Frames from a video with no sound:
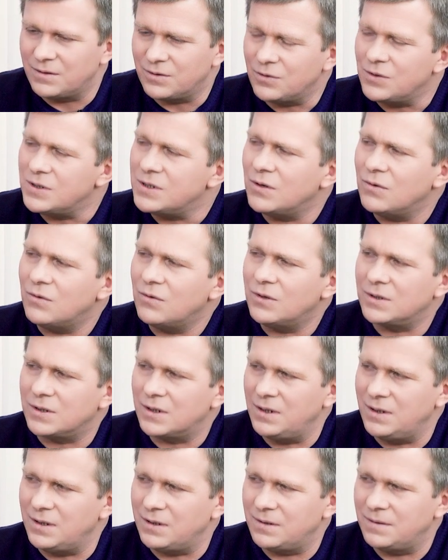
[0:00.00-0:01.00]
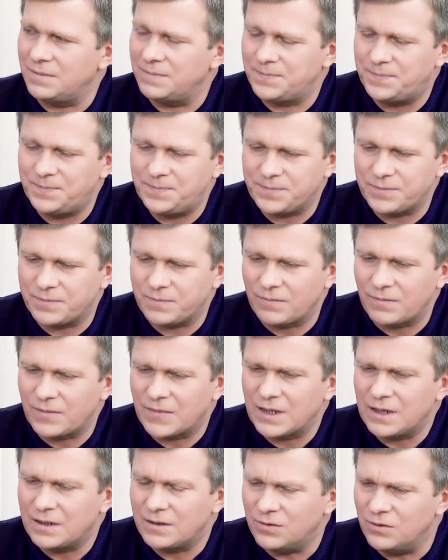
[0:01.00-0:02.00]
is, a response.
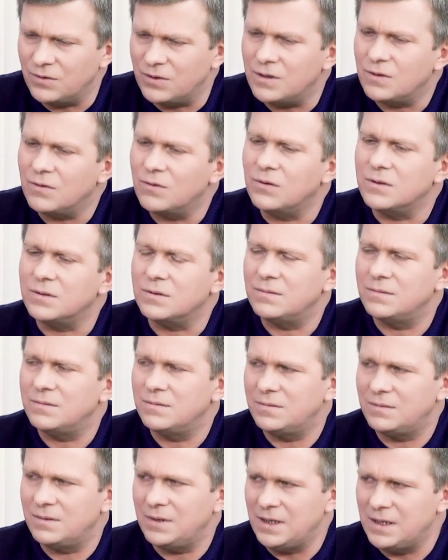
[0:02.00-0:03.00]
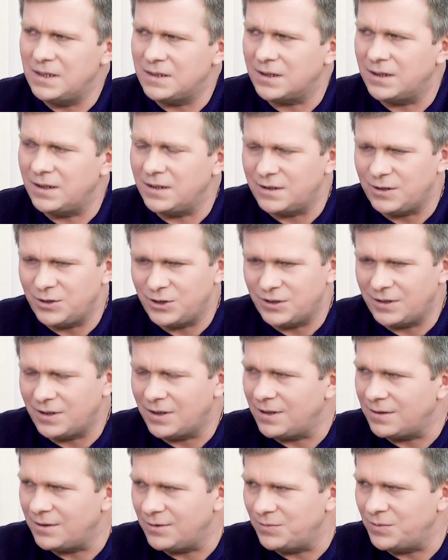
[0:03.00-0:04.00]
He begins to love God
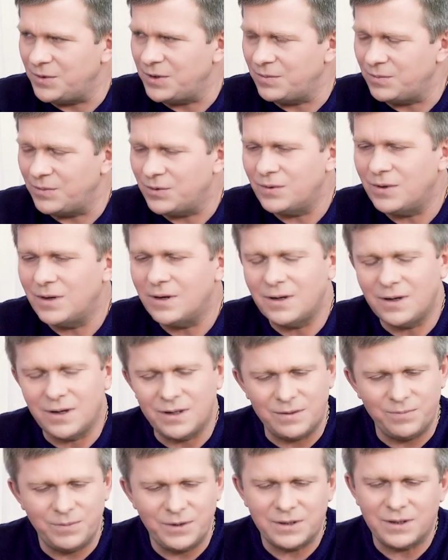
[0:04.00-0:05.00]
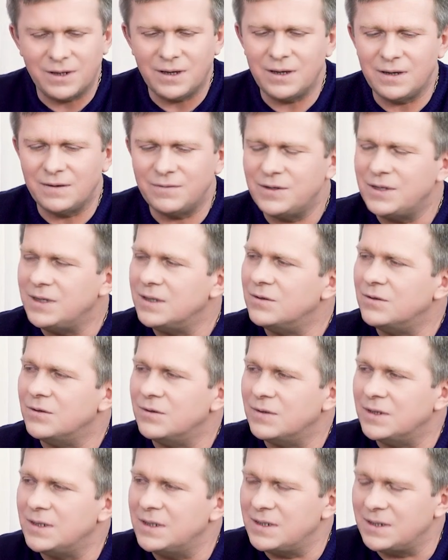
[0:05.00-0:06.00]
sincerely, rejecting all of Satan's
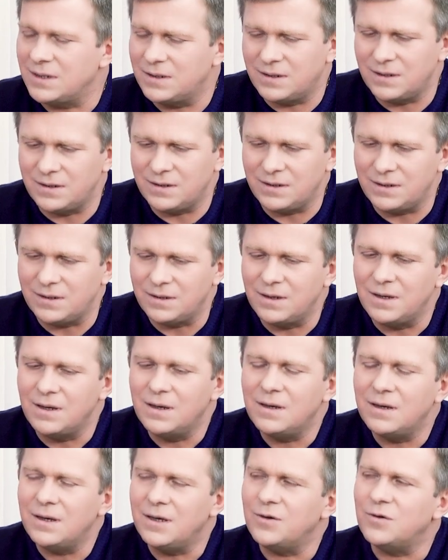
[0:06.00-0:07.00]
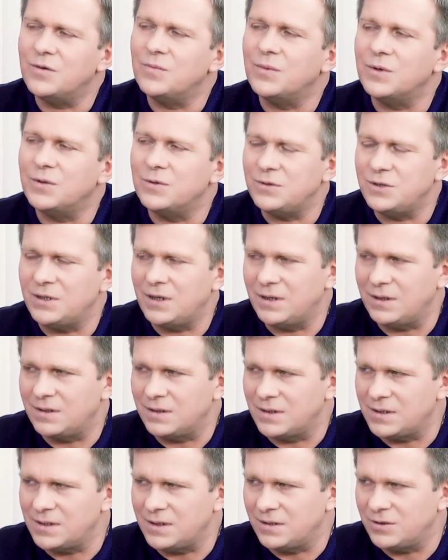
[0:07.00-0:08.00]
arguments. And what does he get in
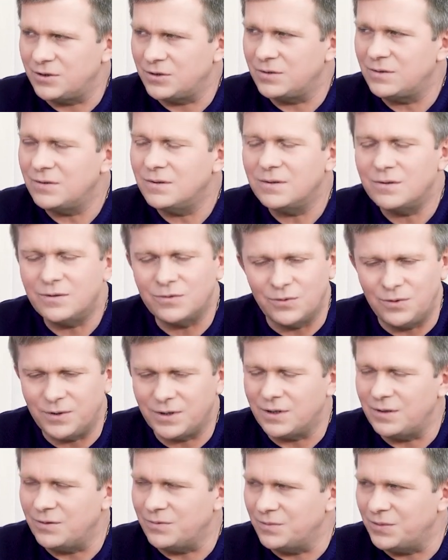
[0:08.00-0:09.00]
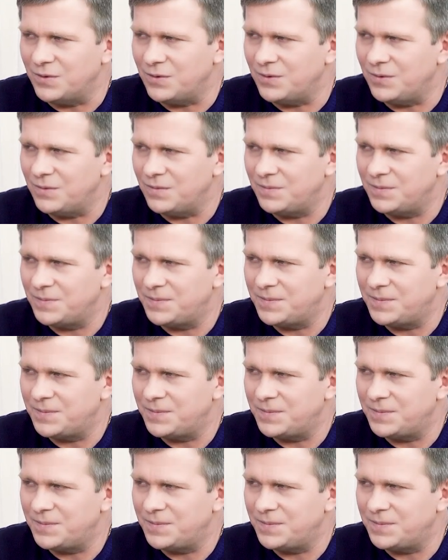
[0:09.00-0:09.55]
return? Only love.